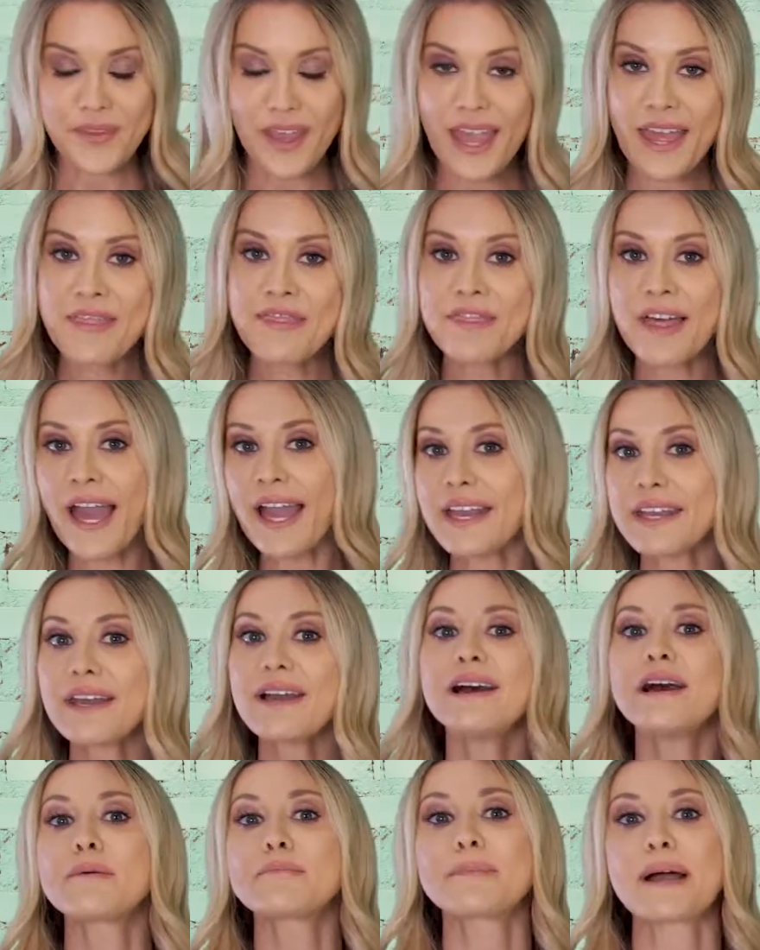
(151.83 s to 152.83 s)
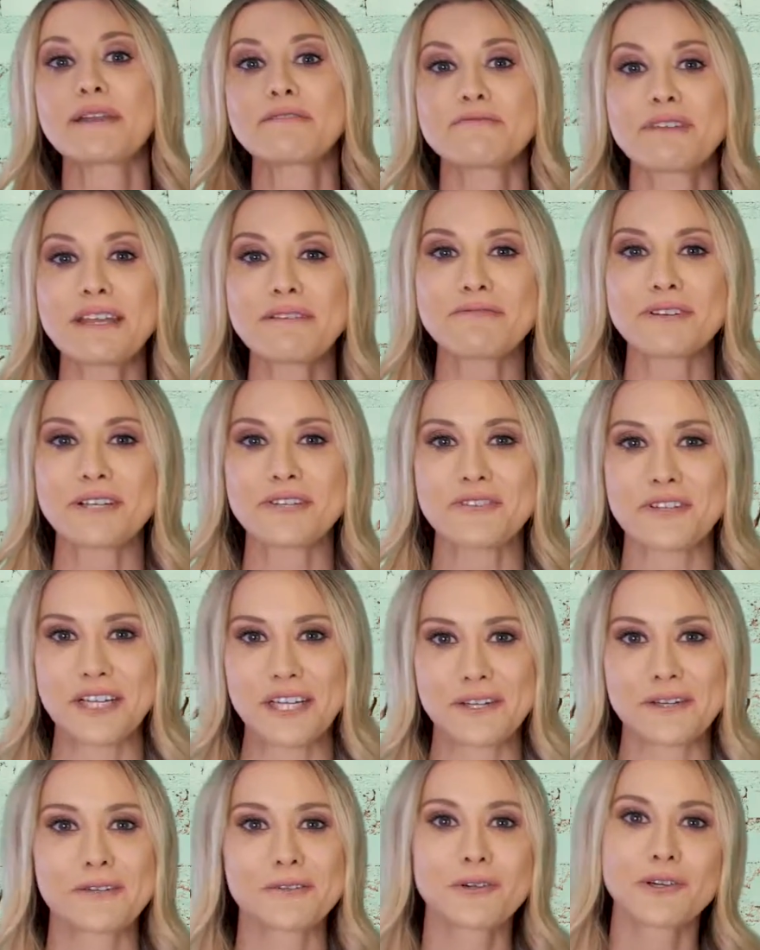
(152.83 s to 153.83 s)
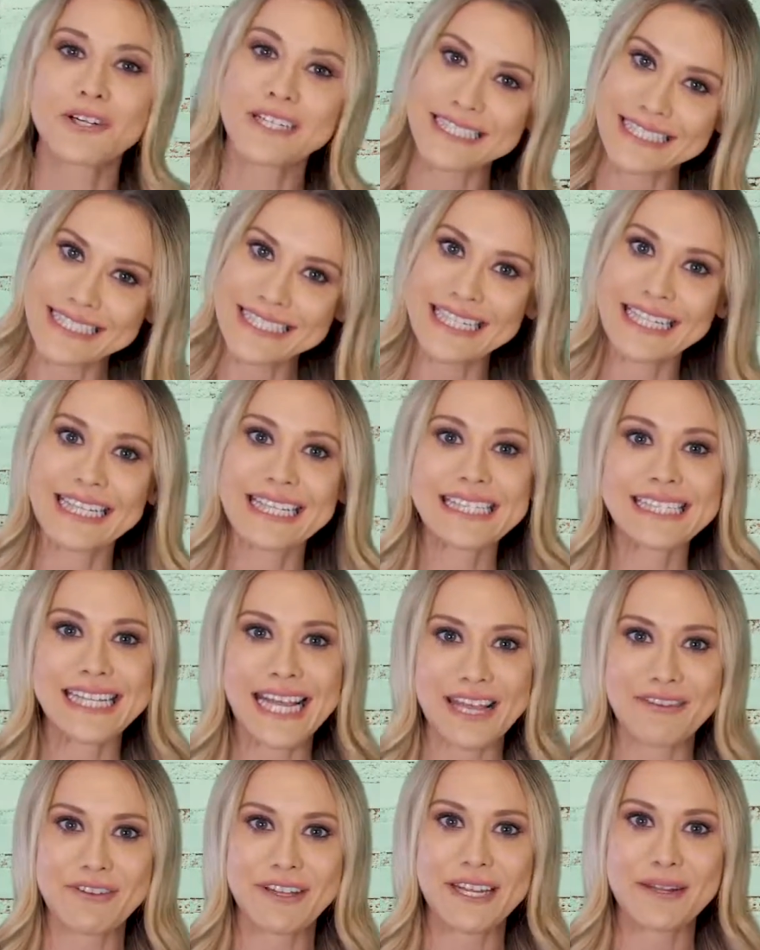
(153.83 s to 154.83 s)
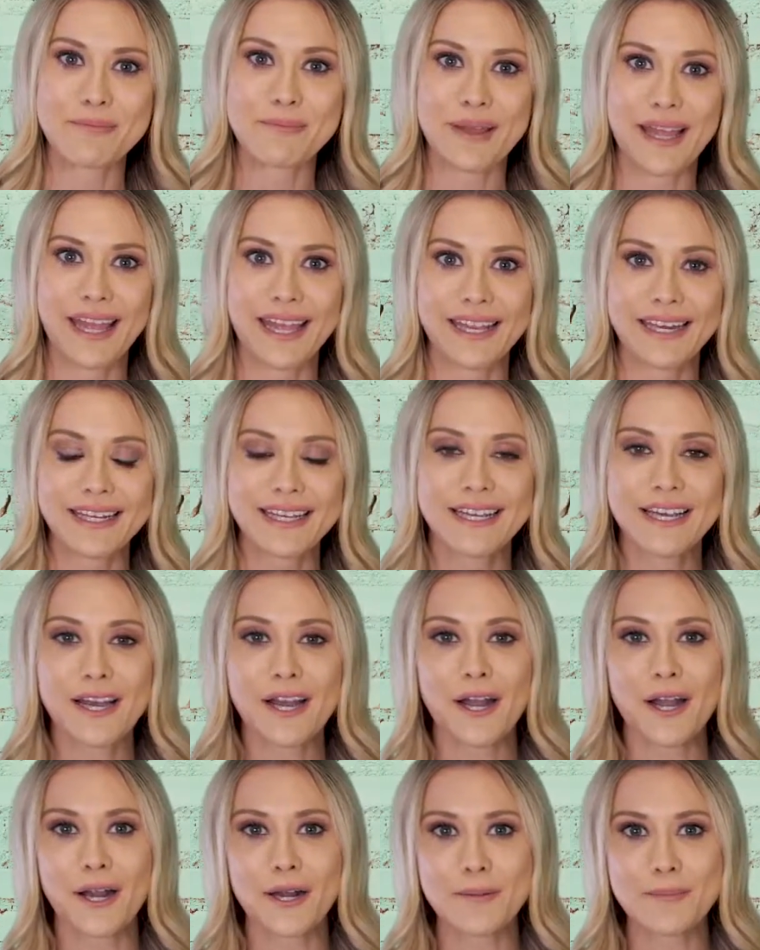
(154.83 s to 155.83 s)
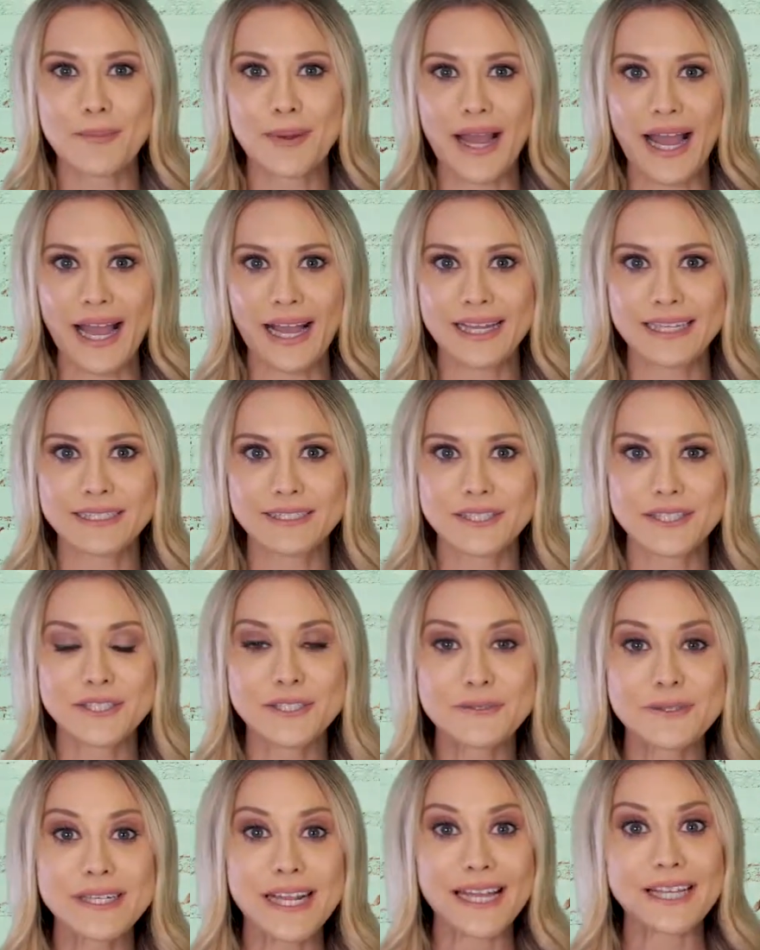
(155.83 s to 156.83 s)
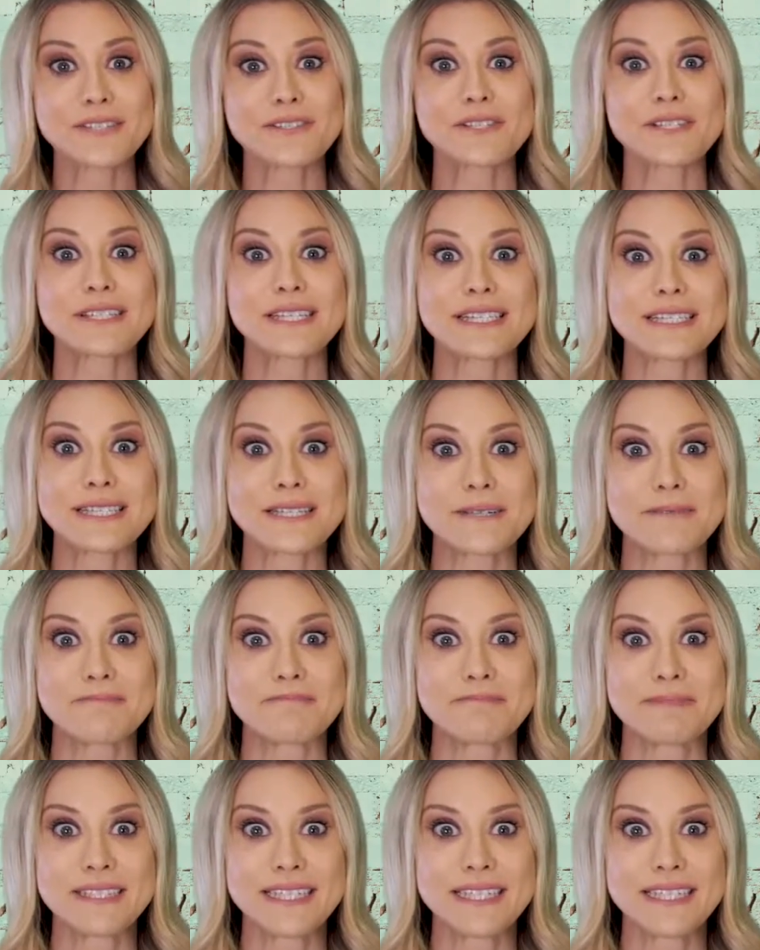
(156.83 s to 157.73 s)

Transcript: And then my favorite trio, Kristen, David, and Ben, are back to do an exorcism.